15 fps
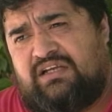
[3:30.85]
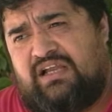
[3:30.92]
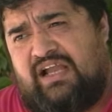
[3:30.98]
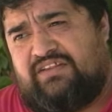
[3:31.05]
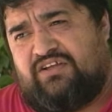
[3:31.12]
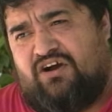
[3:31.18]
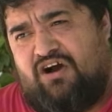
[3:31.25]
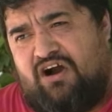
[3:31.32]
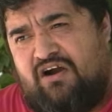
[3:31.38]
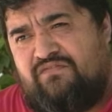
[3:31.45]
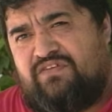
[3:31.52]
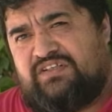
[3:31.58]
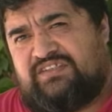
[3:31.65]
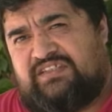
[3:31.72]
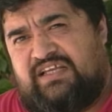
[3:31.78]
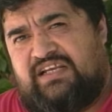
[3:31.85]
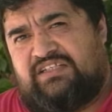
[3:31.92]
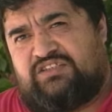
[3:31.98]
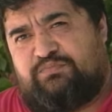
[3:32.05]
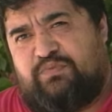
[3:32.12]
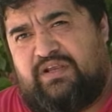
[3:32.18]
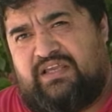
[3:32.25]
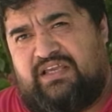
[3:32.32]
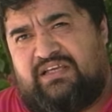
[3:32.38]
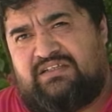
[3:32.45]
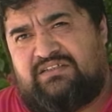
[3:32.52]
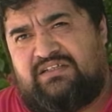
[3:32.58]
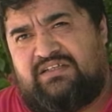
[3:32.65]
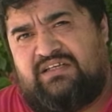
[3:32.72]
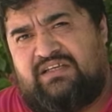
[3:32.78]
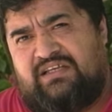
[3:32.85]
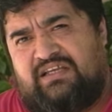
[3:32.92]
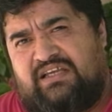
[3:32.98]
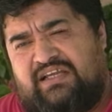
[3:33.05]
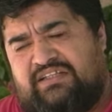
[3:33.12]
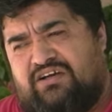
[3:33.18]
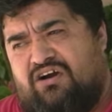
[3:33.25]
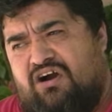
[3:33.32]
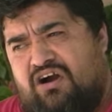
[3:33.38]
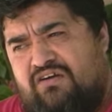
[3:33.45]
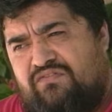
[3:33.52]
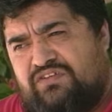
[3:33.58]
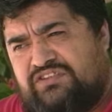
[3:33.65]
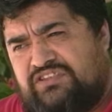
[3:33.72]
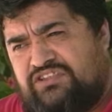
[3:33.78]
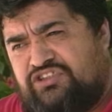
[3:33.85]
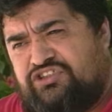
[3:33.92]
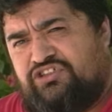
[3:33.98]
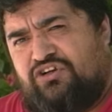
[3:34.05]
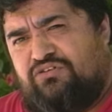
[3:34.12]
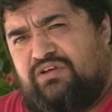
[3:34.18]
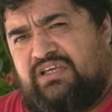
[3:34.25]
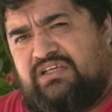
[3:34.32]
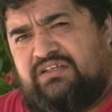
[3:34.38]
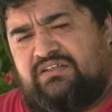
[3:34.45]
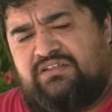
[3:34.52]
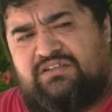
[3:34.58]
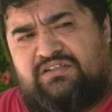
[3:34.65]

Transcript: and the harvest that it's bringing. And the harvest is showing